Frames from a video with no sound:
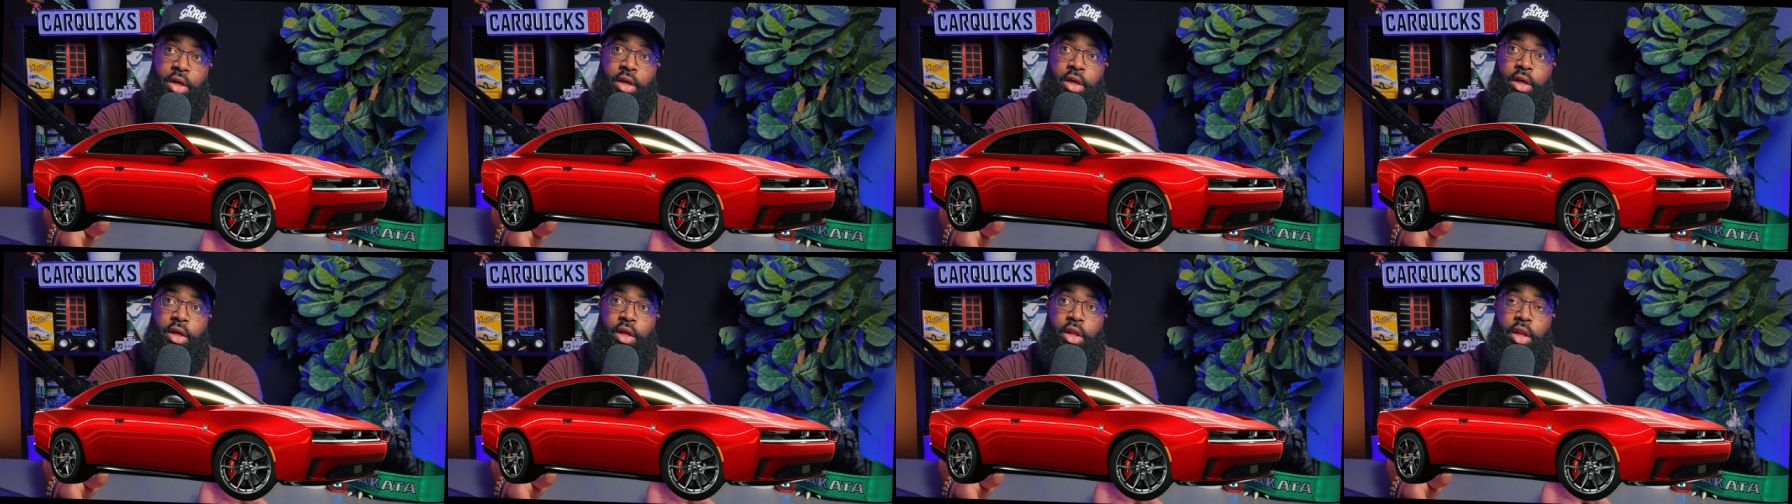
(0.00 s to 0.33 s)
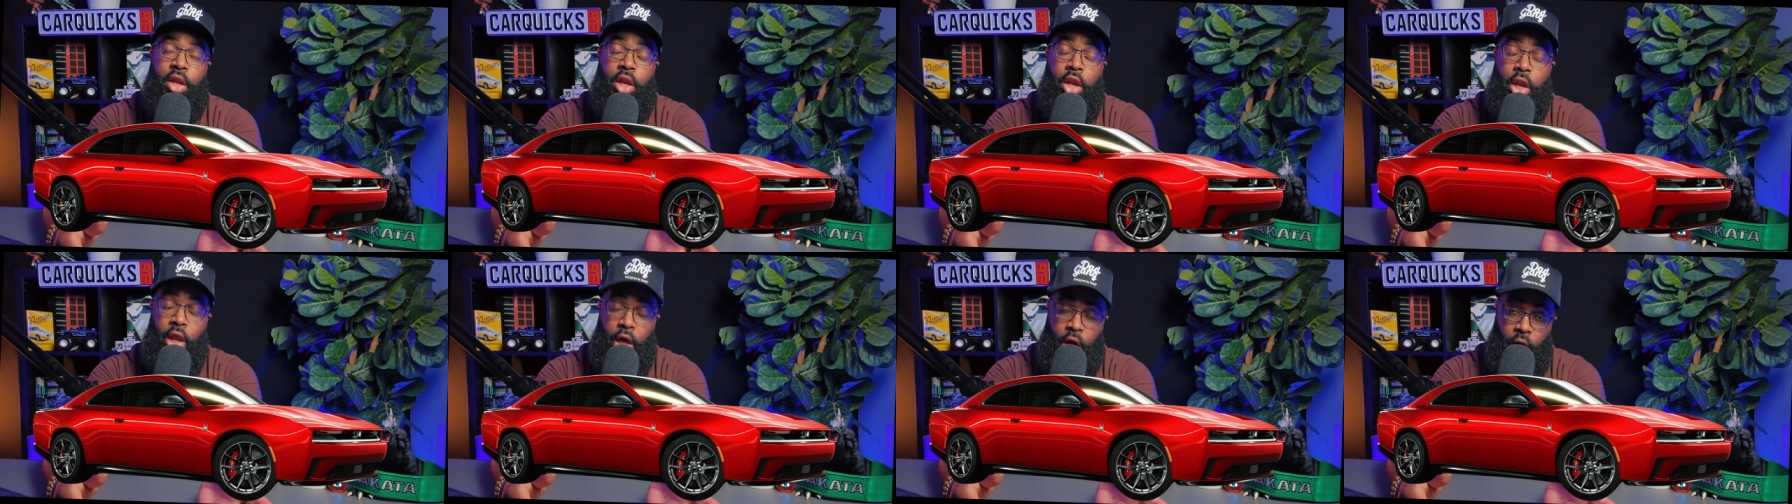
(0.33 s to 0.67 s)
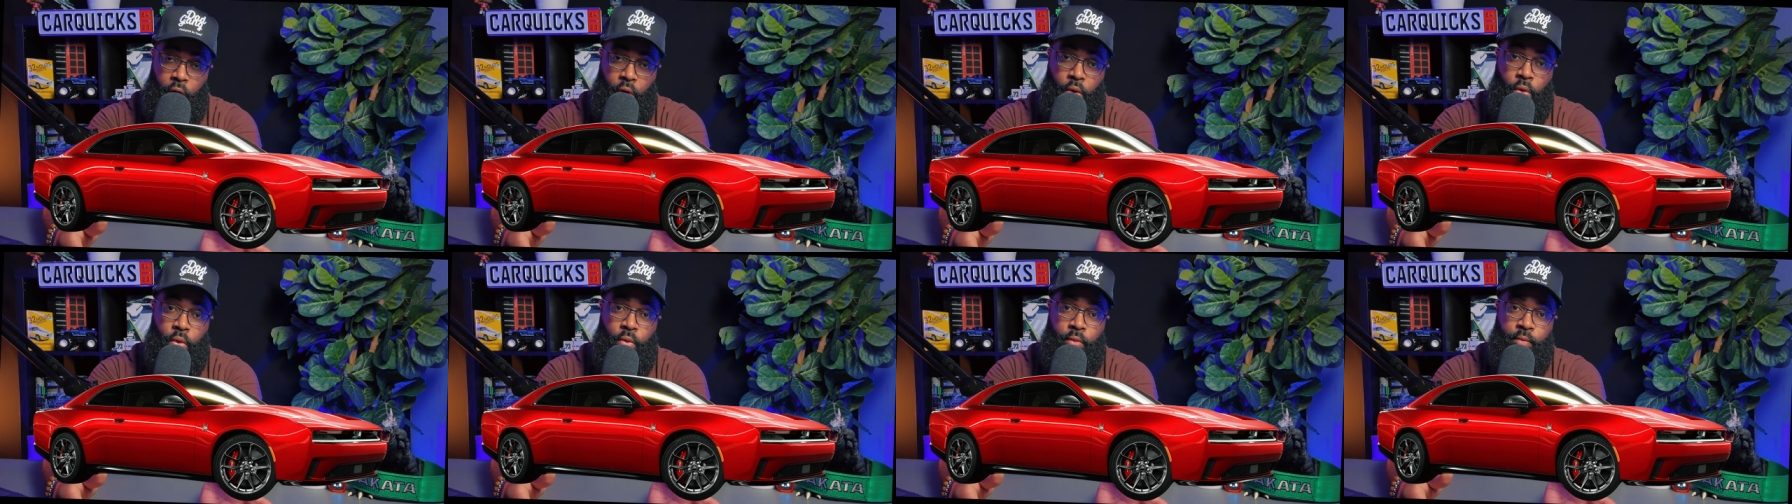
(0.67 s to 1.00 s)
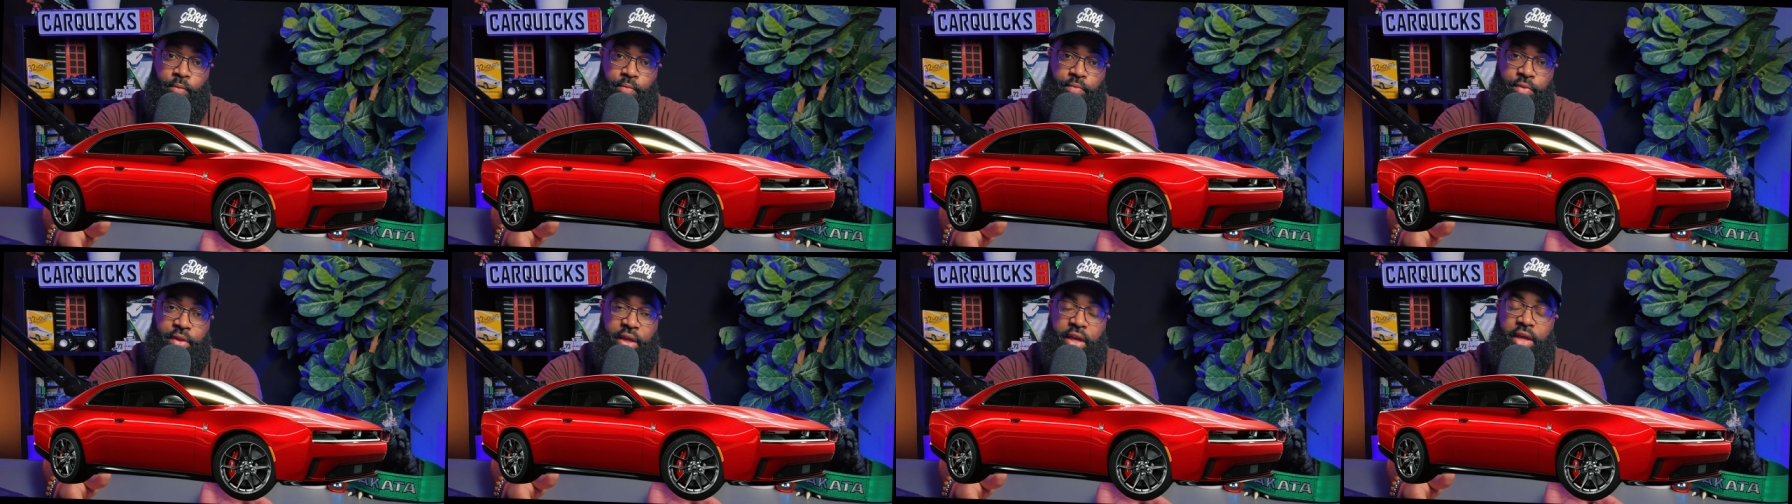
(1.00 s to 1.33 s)
low
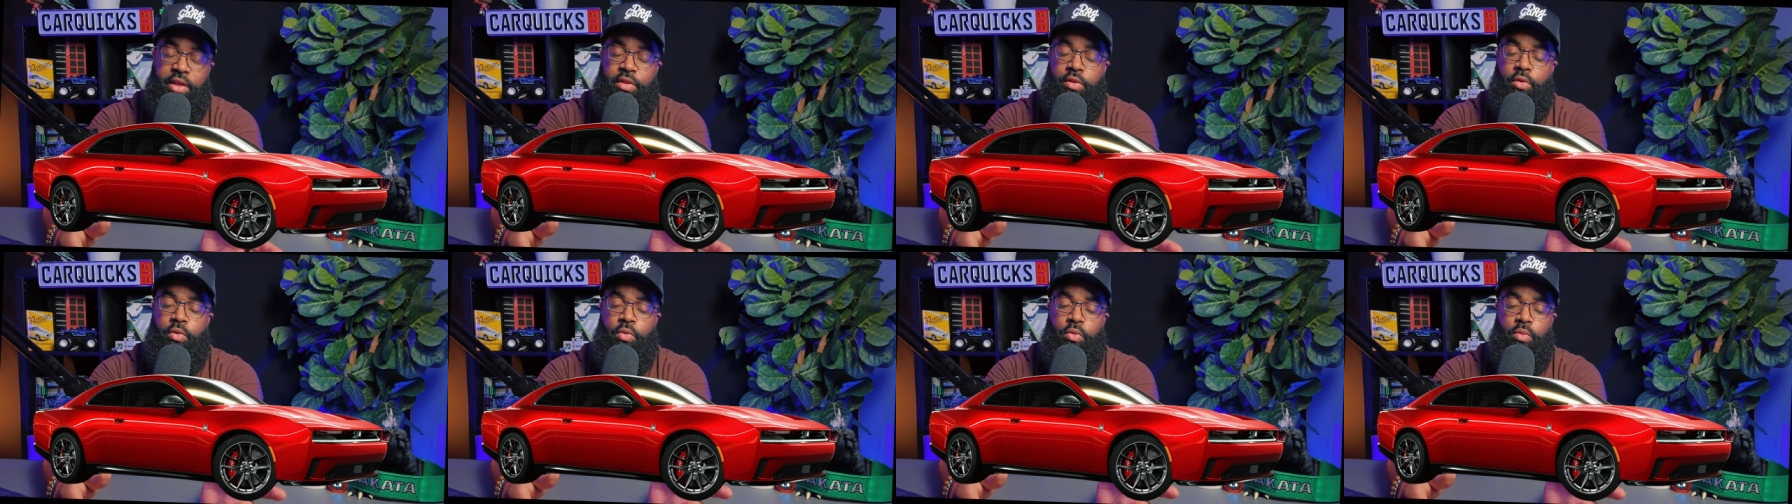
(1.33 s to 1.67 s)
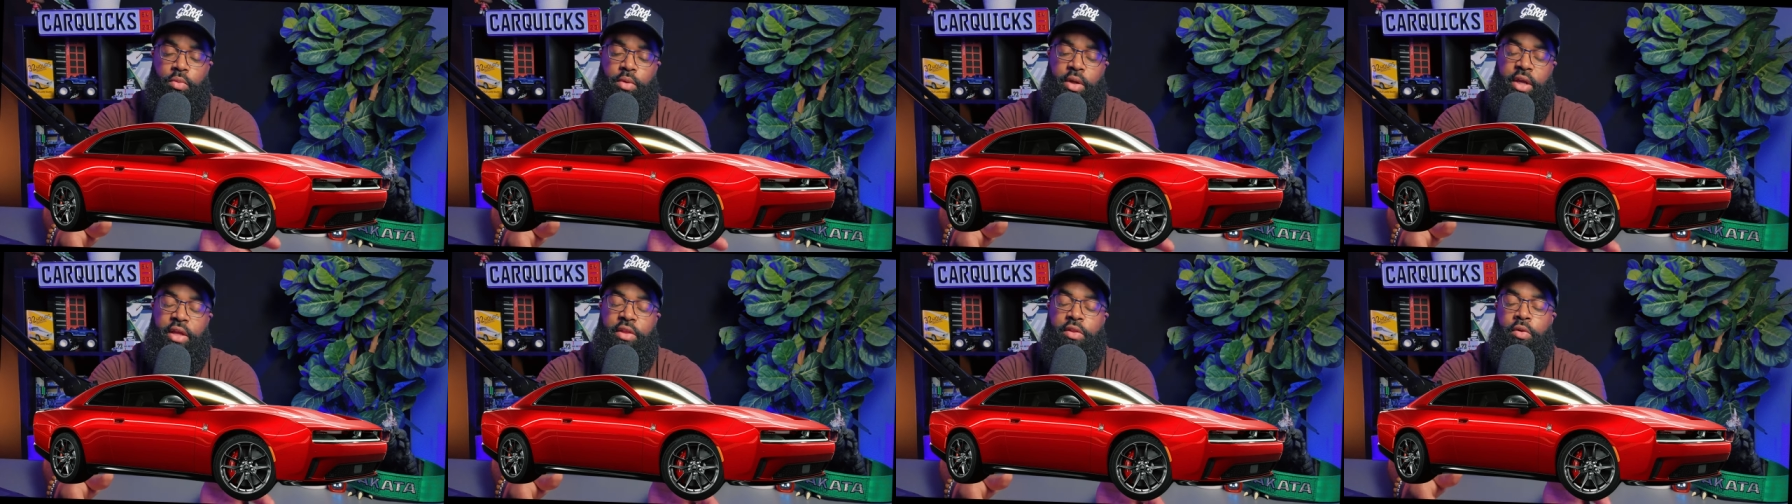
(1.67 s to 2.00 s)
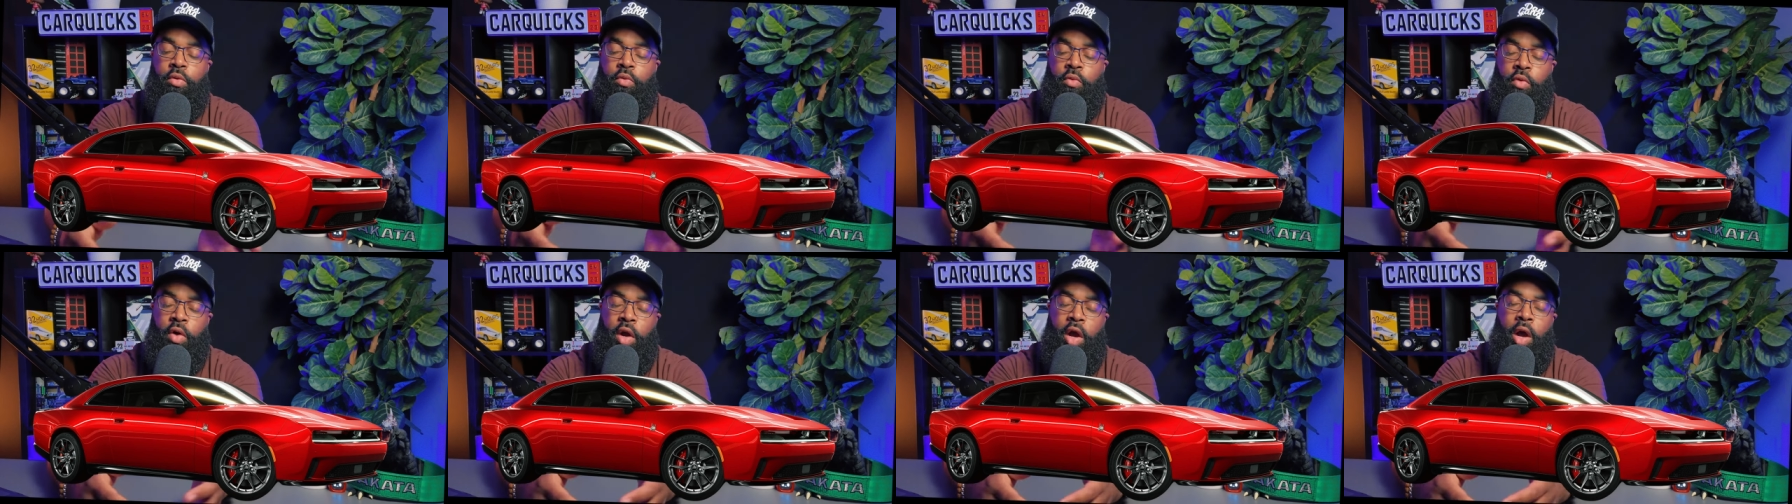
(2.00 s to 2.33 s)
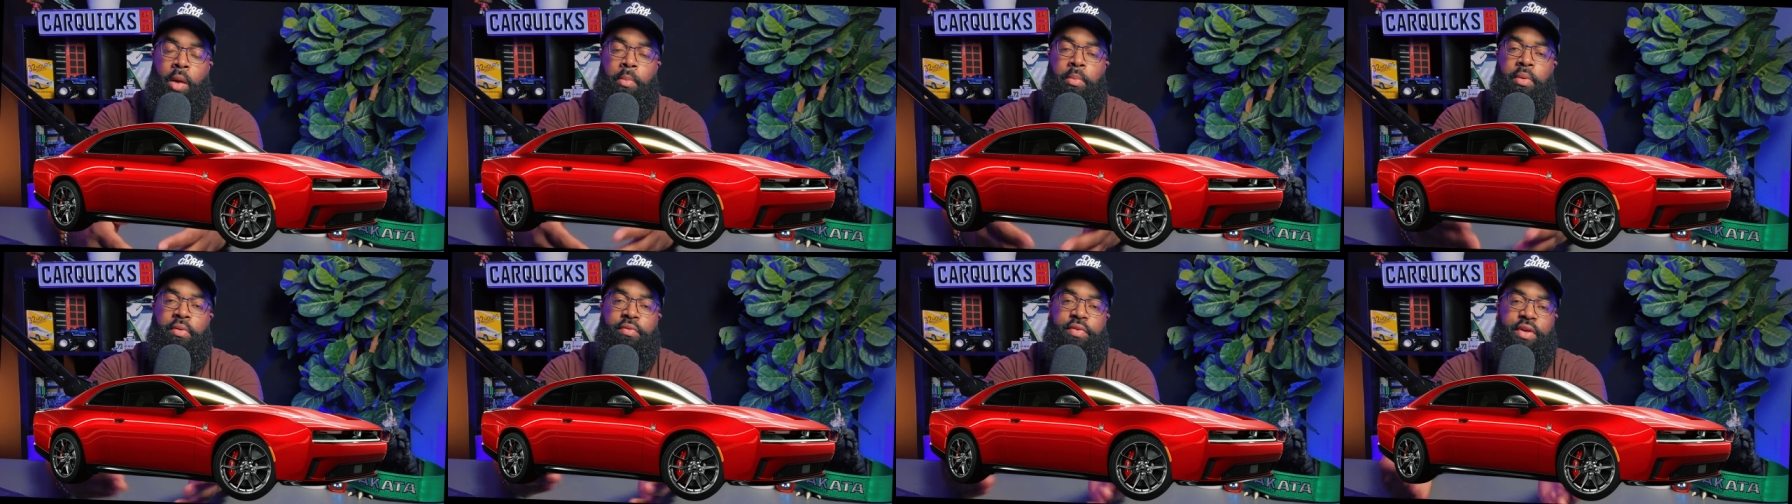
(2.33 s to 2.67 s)
in the in the
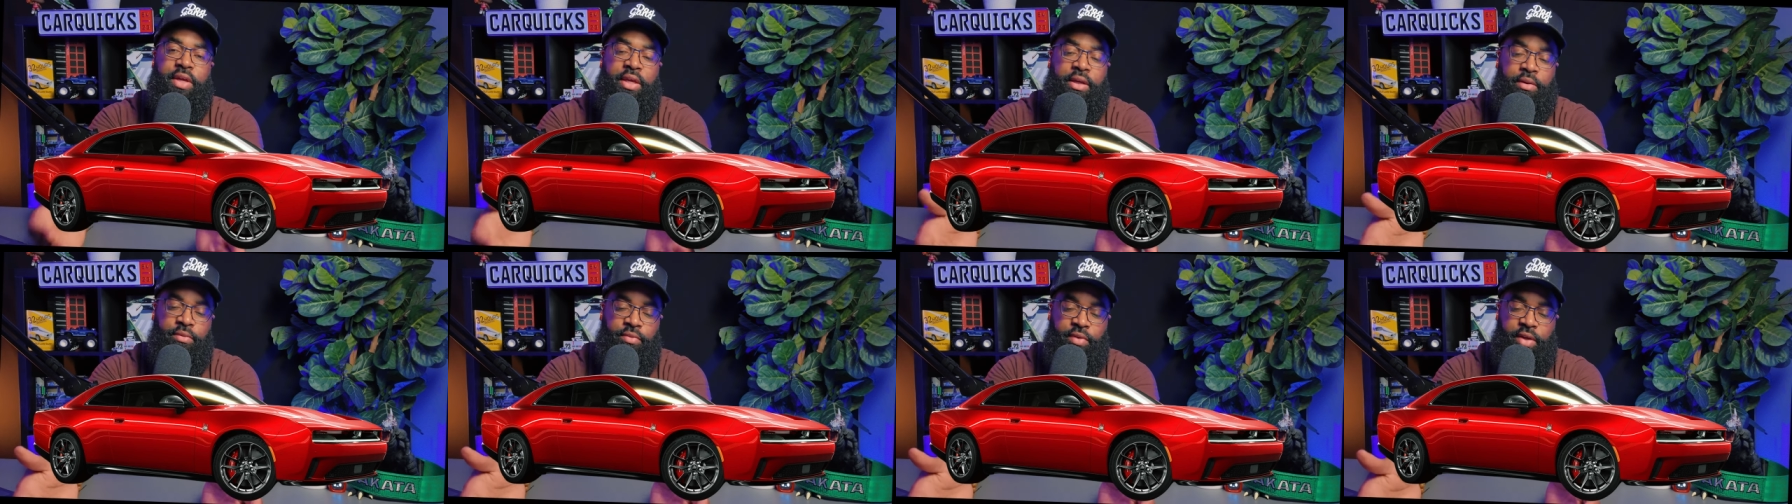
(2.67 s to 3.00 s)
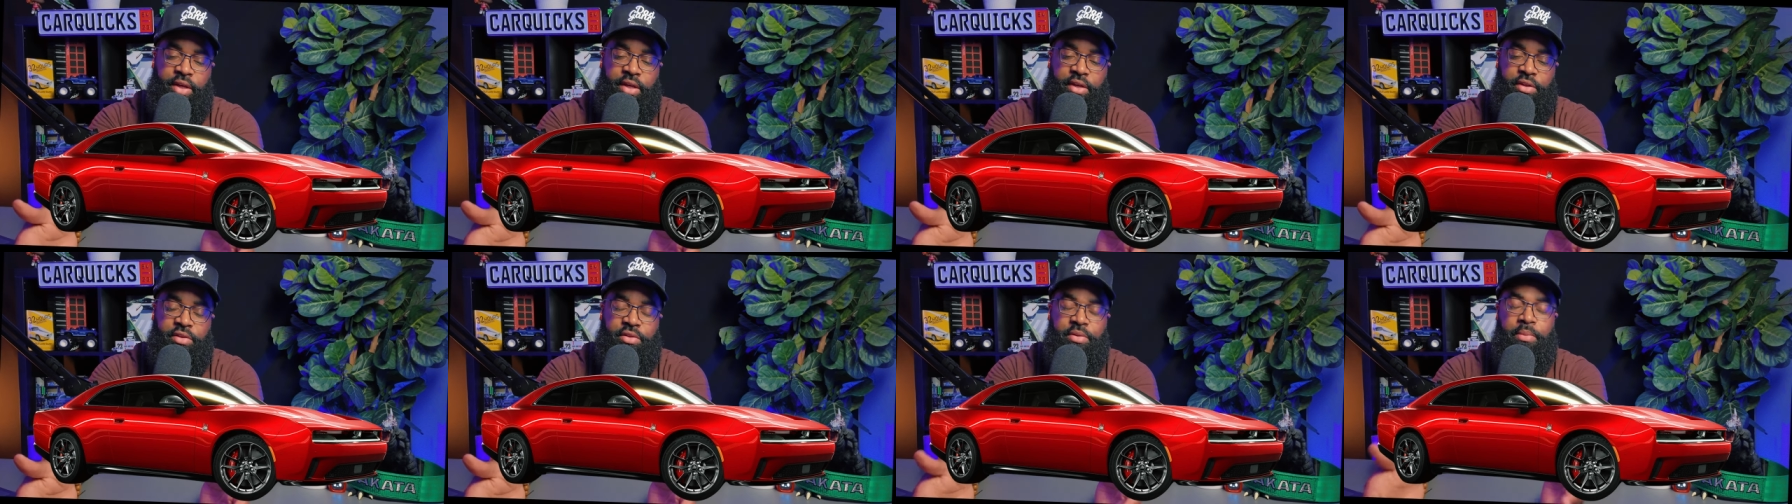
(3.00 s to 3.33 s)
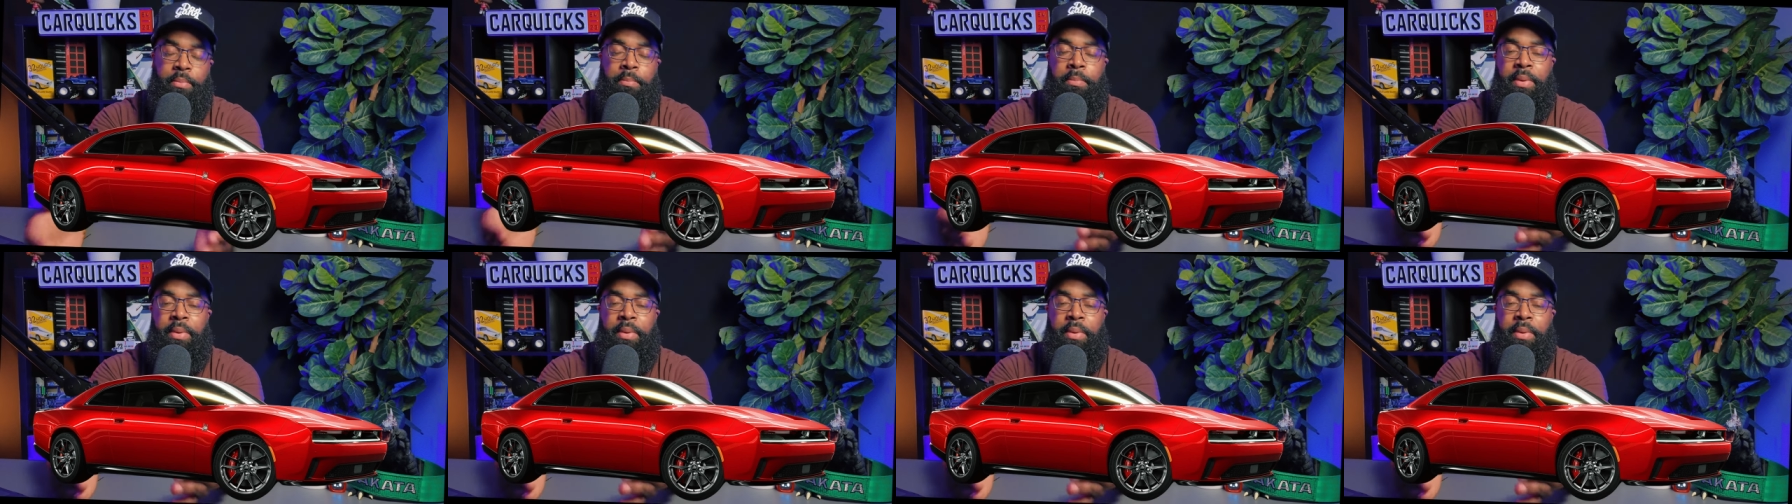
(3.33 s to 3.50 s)
realm of E Vs.